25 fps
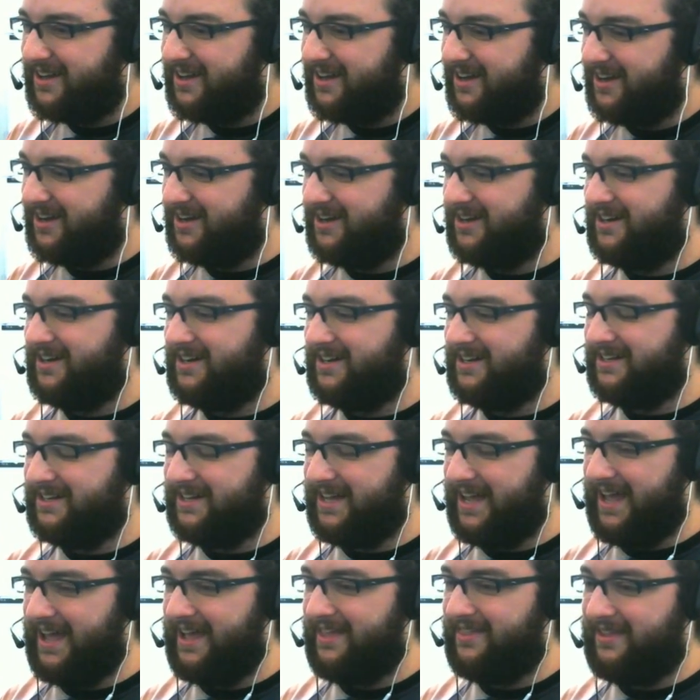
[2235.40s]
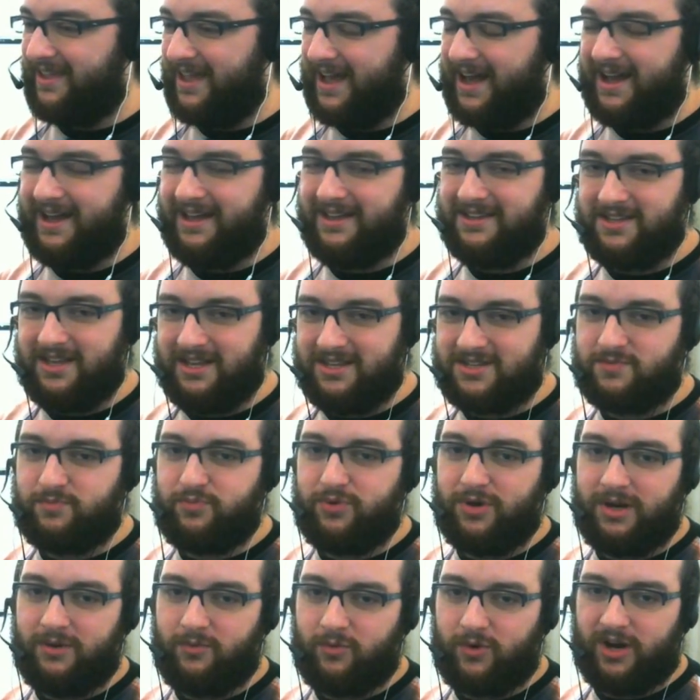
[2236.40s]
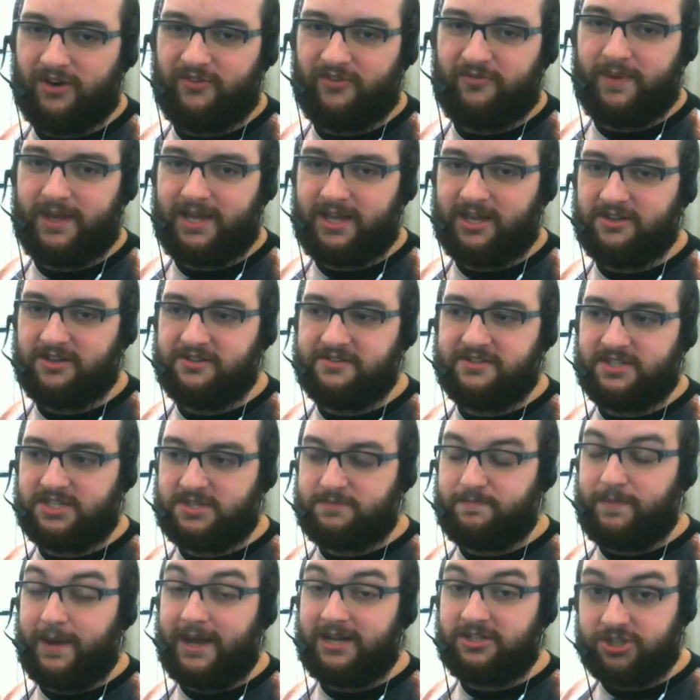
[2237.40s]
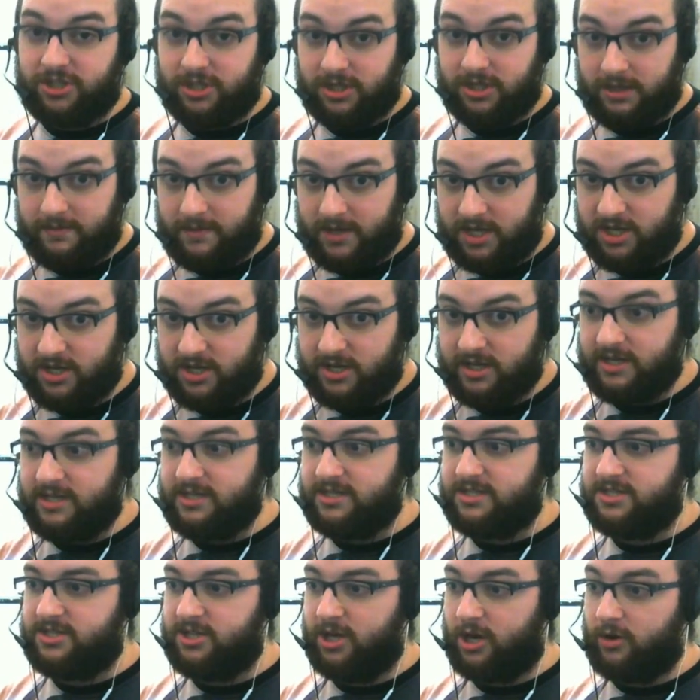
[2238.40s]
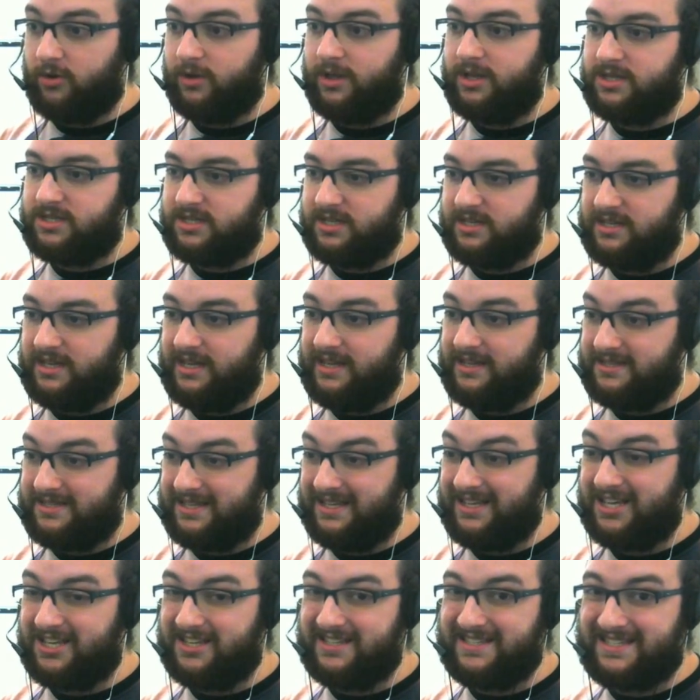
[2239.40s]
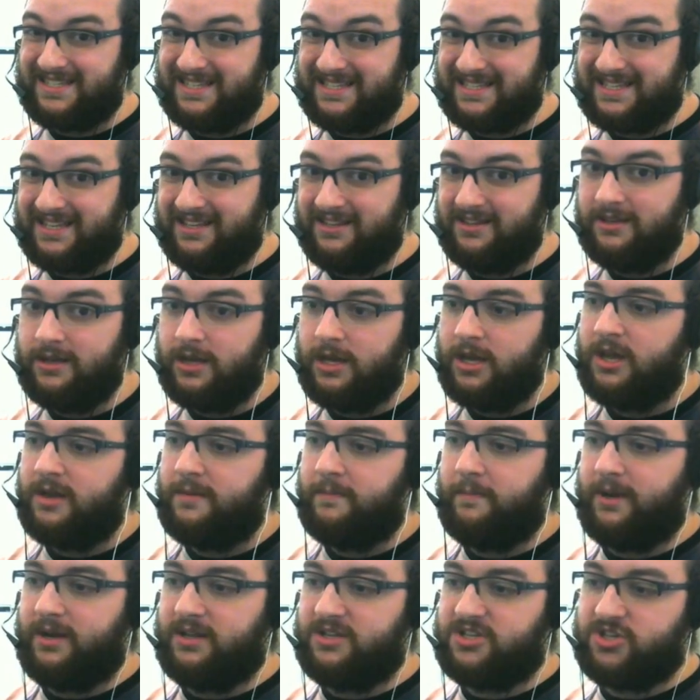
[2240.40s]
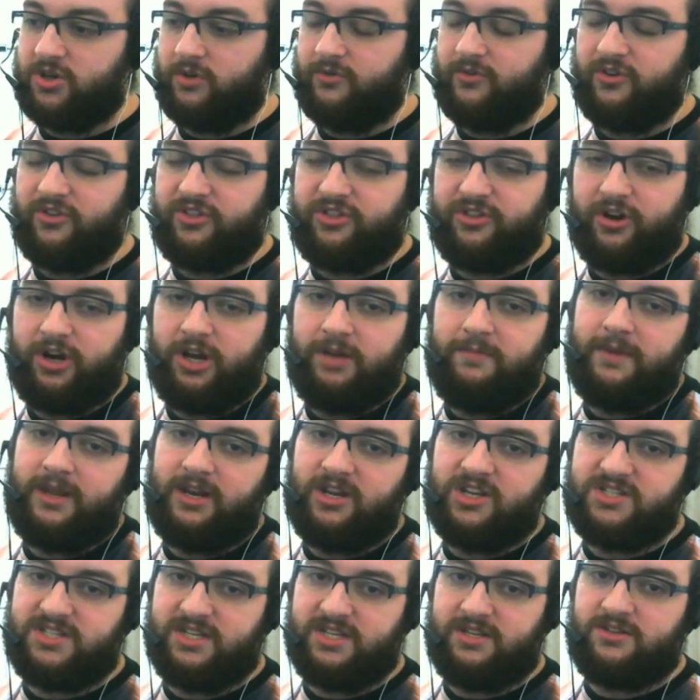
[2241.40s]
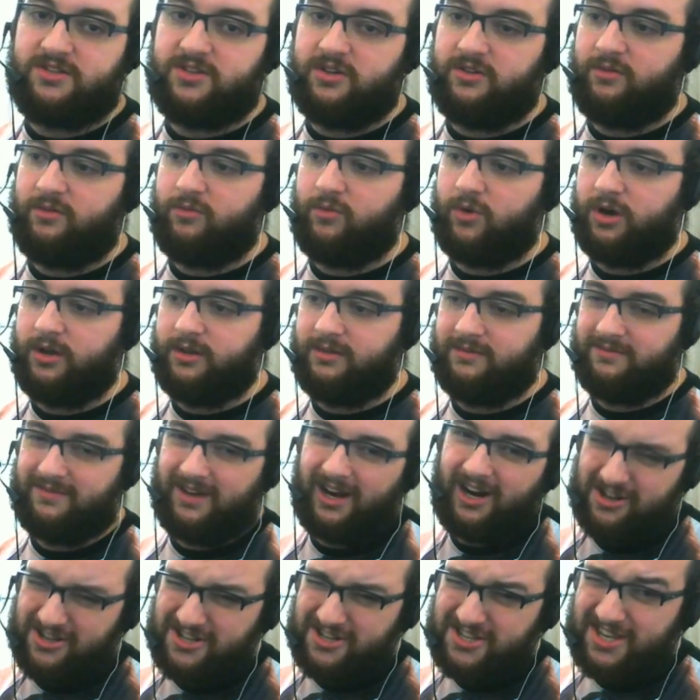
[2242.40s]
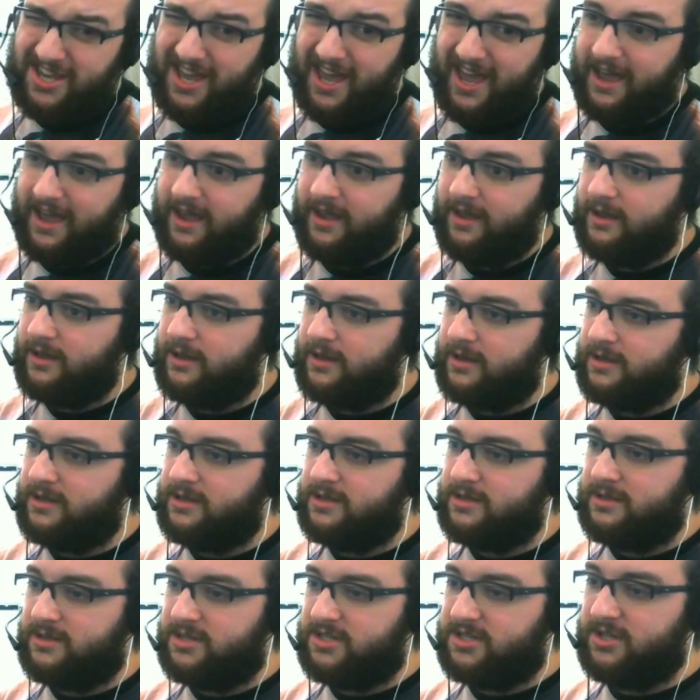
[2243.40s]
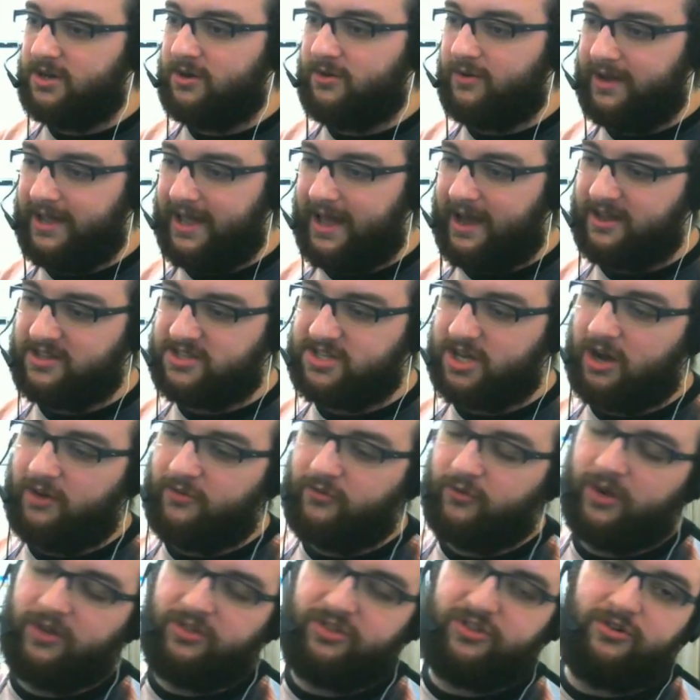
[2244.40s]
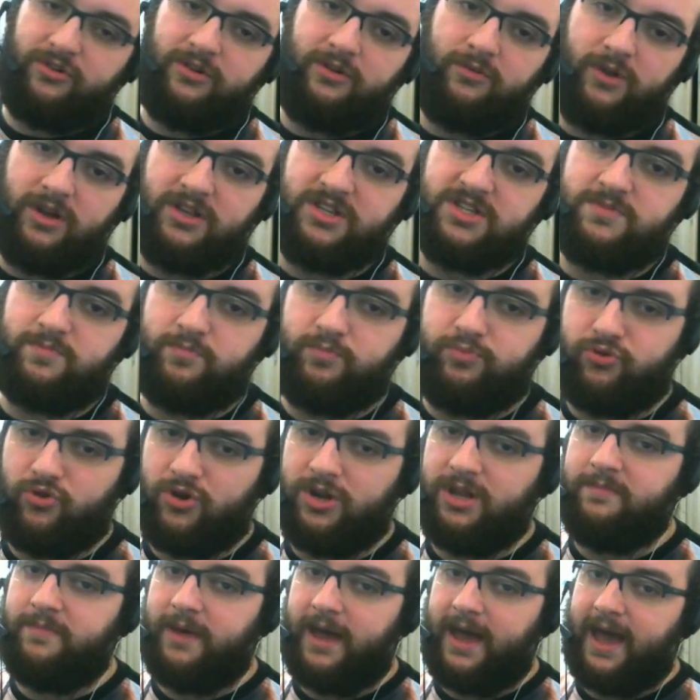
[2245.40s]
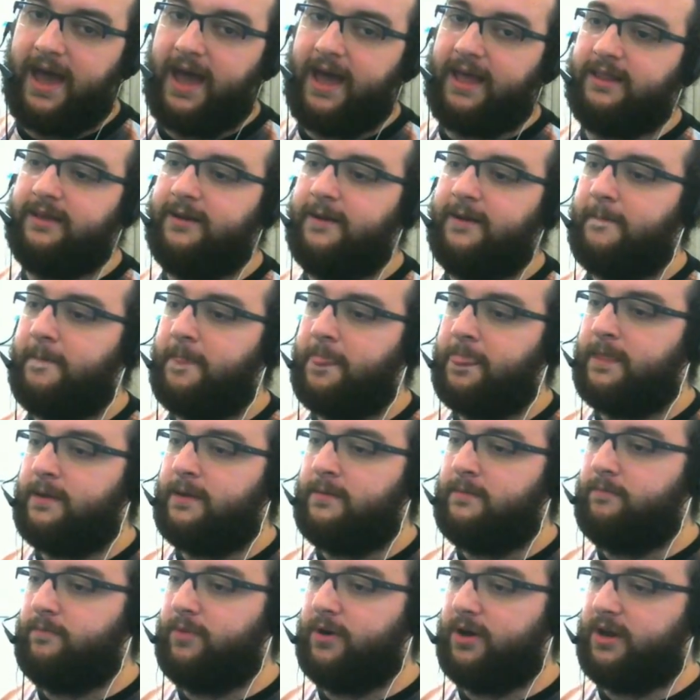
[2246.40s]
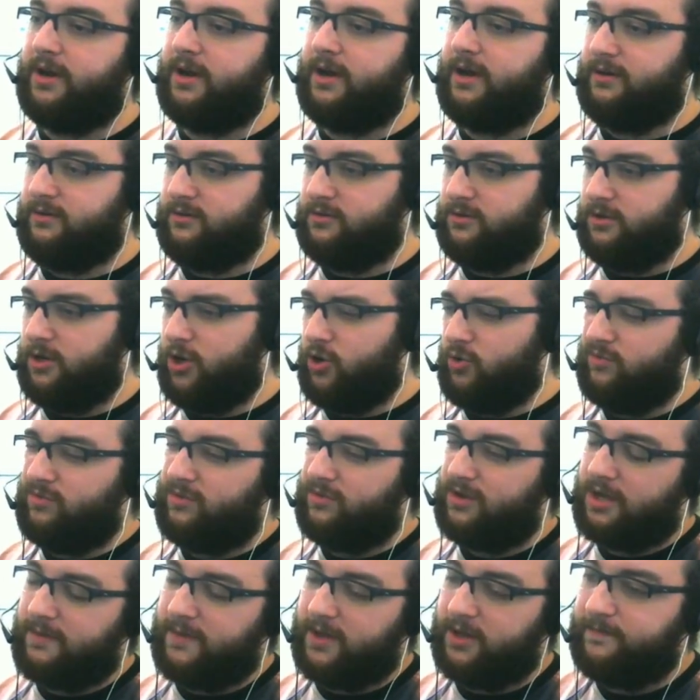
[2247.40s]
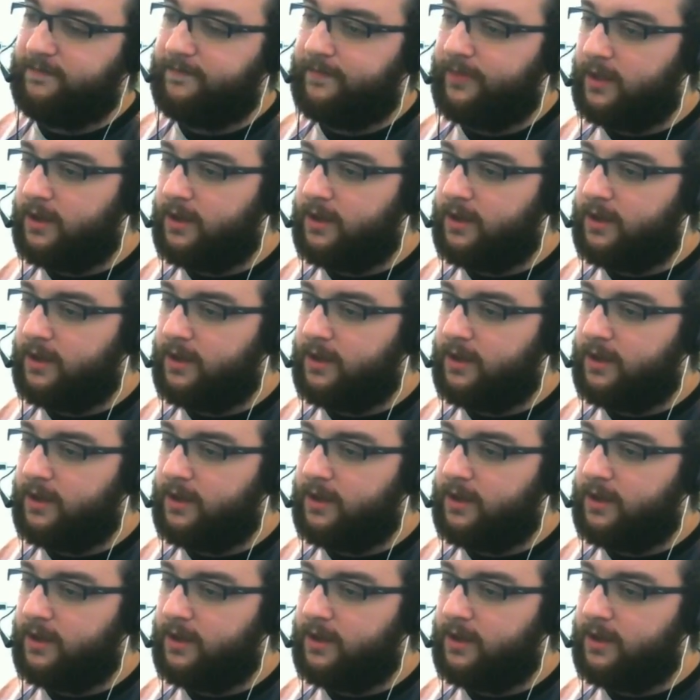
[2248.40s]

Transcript: It's pretty rough especially because not only is it inconsistent, but it's over 30 minutes into the run RTA. So yeah, it's halfway through the run. It's pretty bad. But oh, come on.